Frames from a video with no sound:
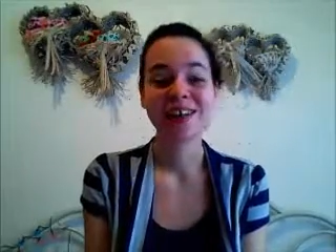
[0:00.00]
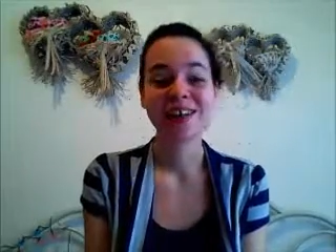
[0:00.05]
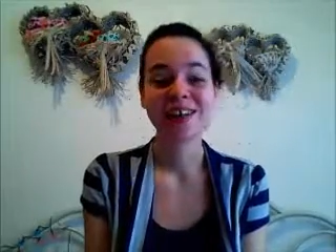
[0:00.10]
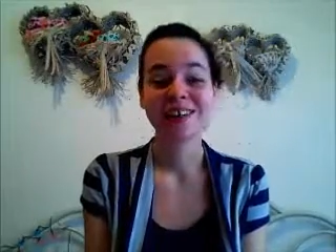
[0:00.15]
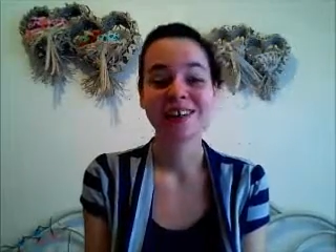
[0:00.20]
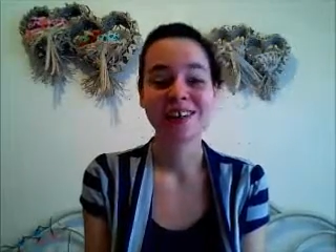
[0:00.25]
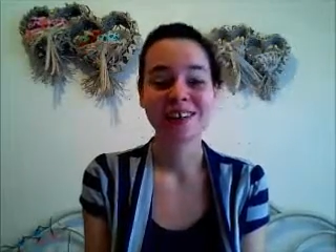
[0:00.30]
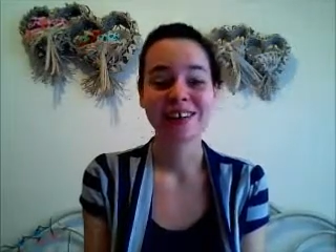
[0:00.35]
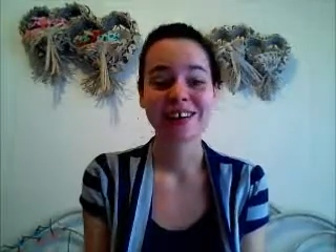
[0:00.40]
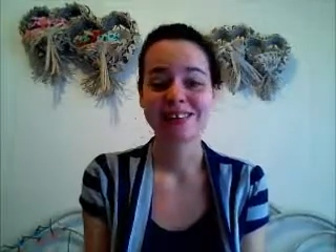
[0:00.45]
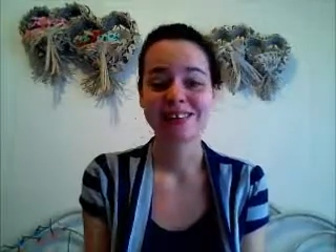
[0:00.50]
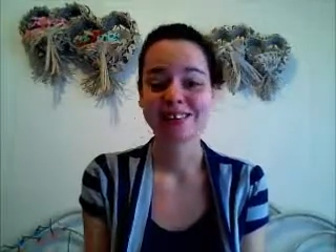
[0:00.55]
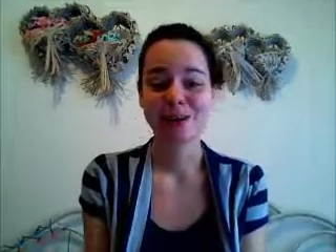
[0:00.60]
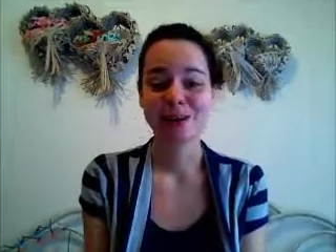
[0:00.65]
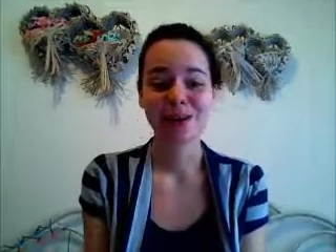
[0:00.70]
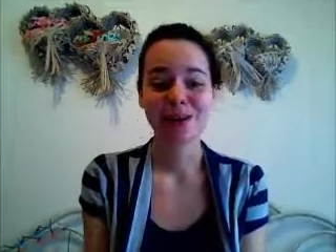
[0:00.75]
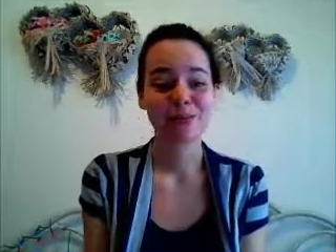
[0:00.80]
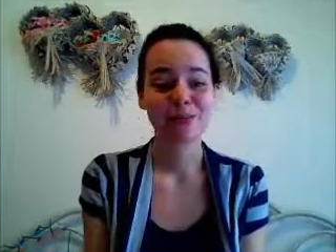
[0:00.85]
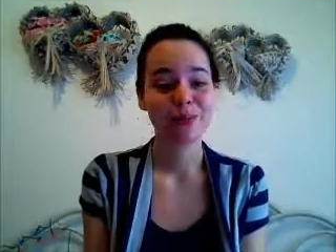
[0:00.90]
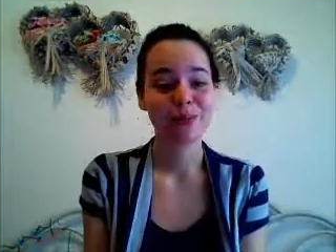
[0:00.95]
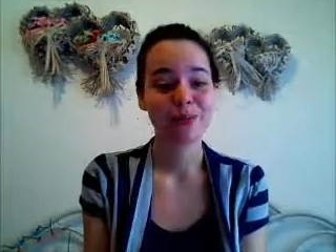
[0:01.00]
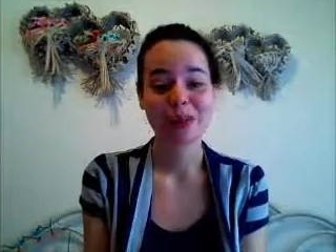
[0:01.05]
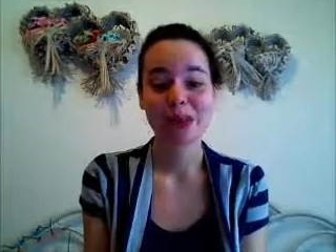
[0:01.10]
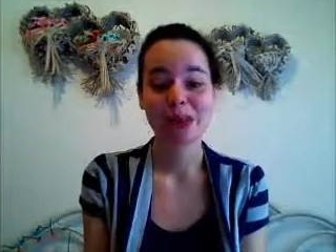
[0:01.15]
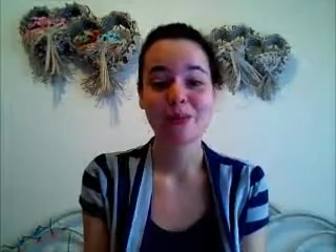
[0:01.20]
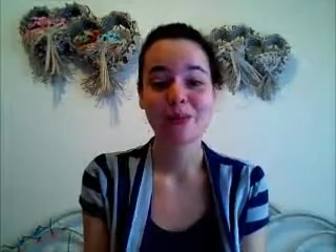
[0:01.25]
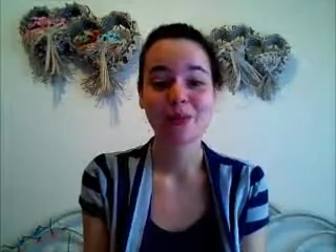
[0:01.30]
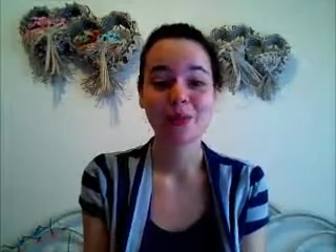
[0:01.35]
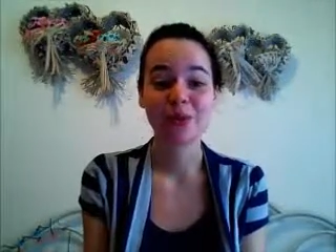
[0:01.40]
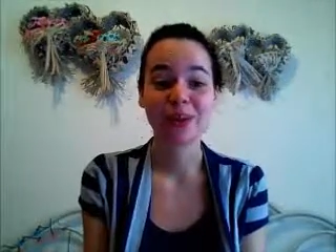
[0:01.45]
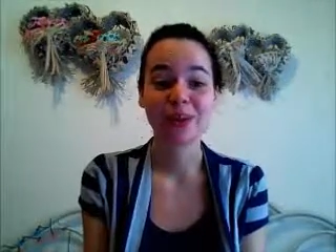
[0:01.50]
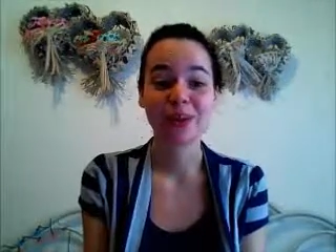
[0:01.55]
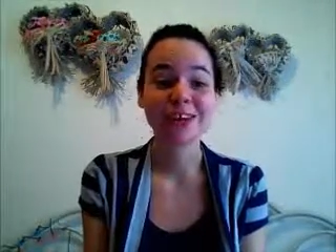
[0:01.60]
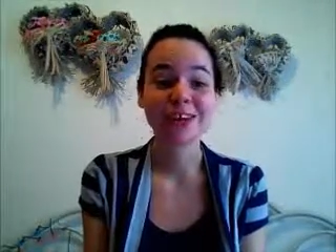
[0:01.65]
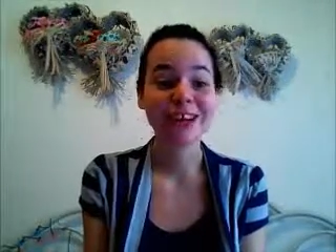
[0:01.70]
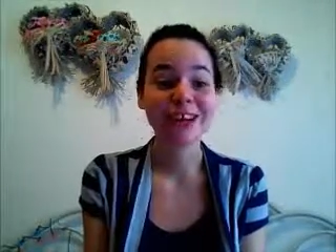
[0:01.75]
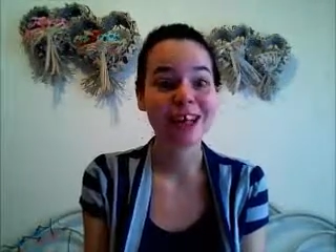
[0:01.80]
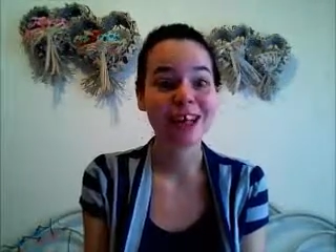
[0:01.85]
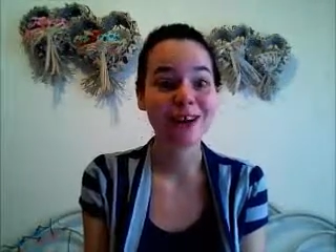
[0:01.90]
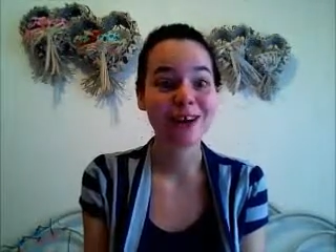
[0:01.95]
guys, I'm weird
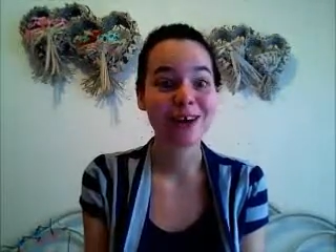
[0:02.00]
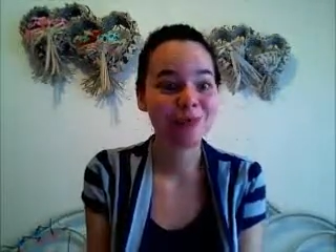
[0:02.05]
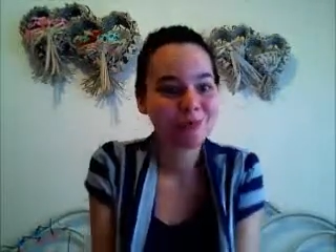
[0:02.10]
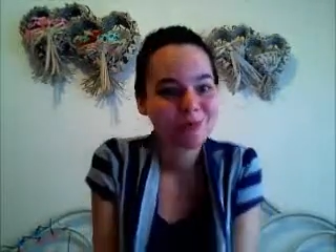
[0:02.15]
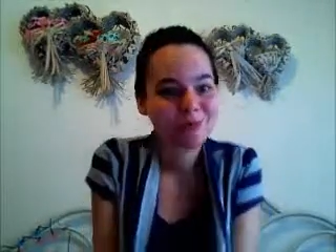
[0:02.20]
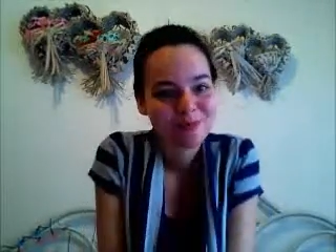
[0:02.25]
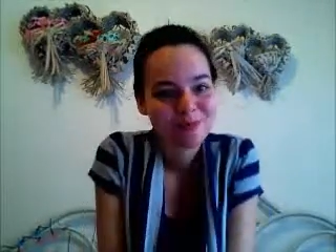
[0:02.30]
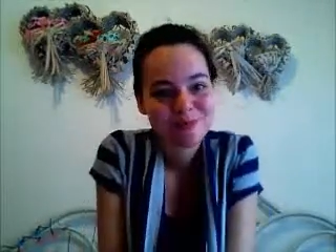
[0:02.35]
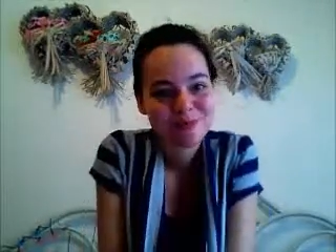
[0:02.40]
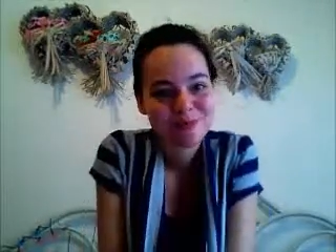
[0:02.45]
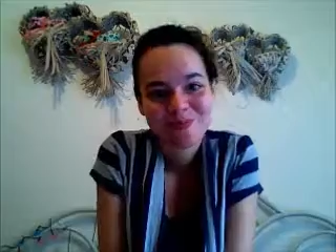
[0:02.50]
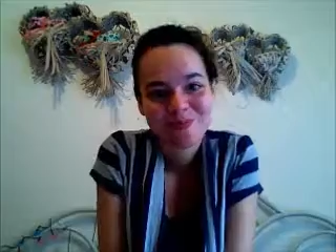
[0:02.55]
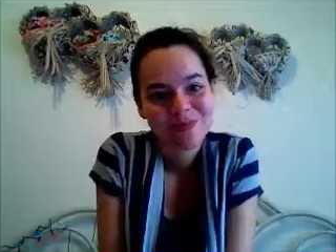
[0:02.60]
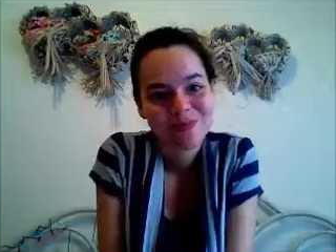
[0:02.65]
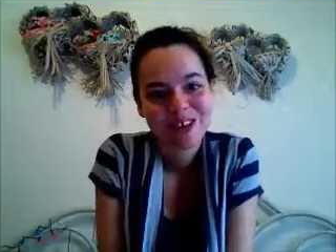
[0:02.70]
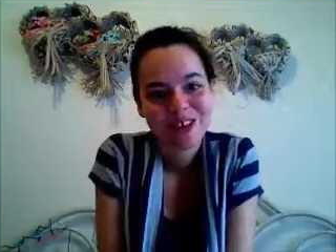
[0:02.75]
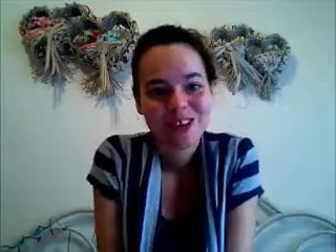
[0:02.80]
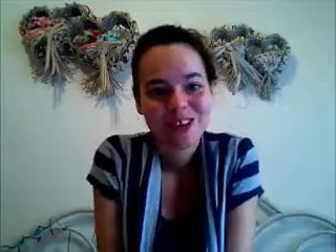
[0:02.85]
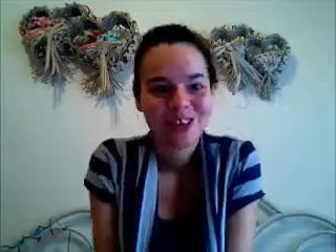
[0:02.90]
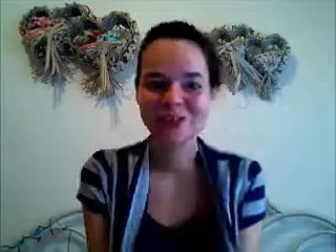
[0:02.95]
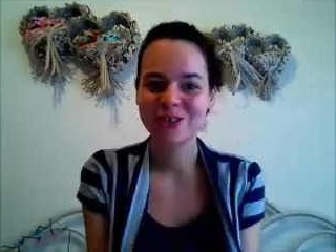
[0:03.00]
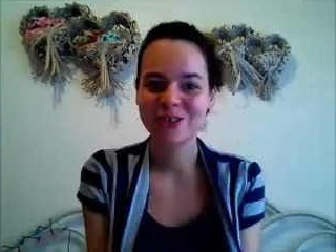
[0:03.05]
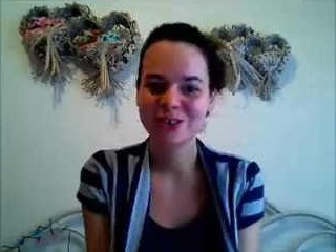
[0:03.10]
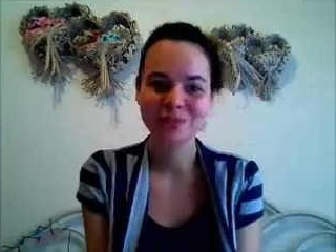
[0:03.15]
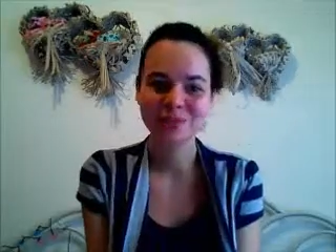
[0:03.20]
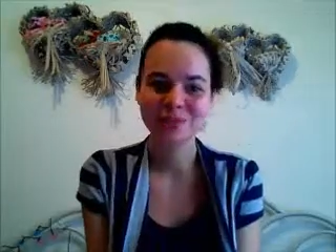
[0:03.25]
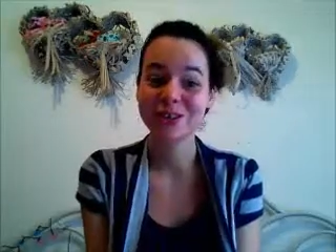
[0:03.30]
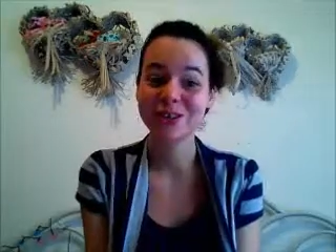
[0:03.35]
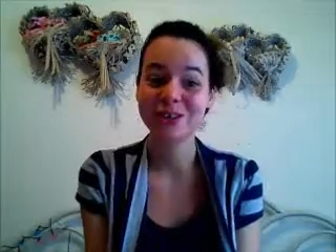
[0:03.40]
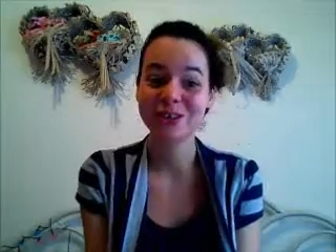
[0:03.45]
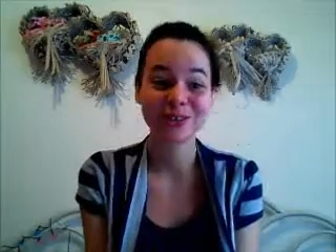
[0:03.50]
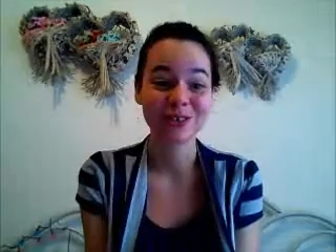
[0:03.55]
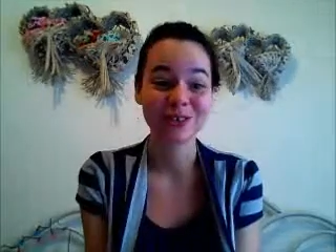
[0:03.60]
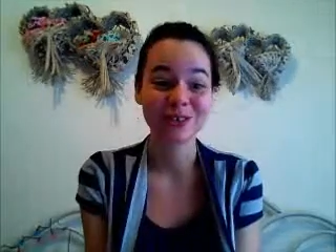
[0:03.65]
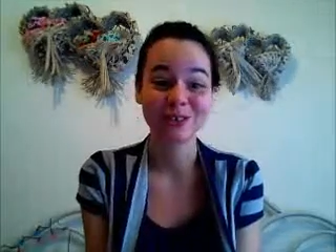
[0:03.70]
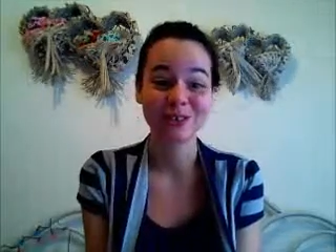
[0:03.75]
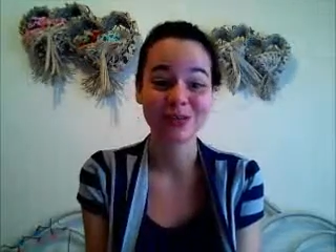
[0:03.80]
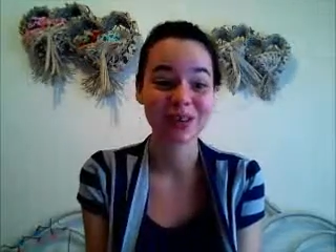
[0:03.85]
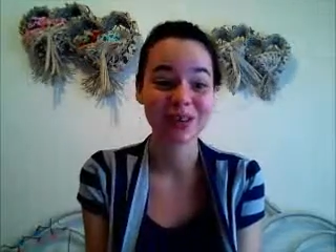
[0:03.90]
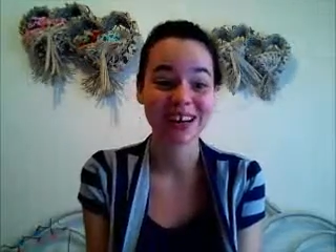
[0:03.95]
anyhow. You should be used to
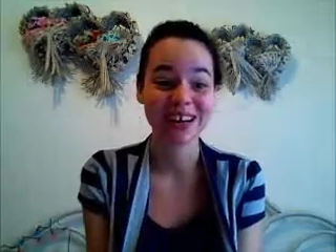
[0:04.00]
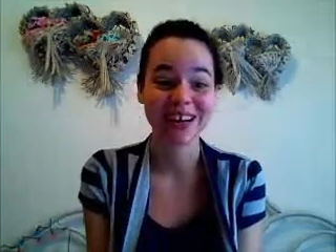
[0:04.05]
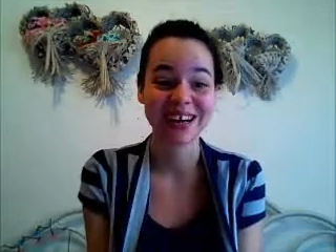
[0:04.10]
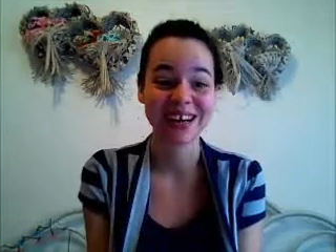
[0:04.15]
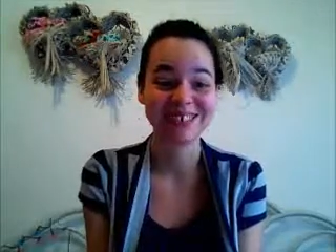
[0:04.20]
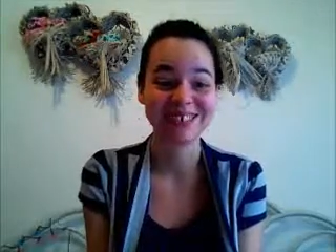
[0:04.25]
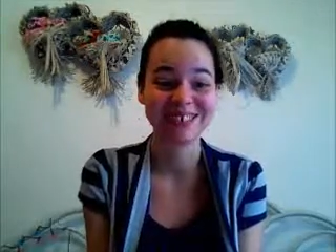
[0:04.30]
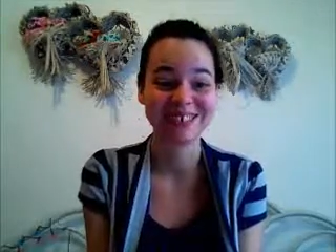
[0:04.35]
it by now.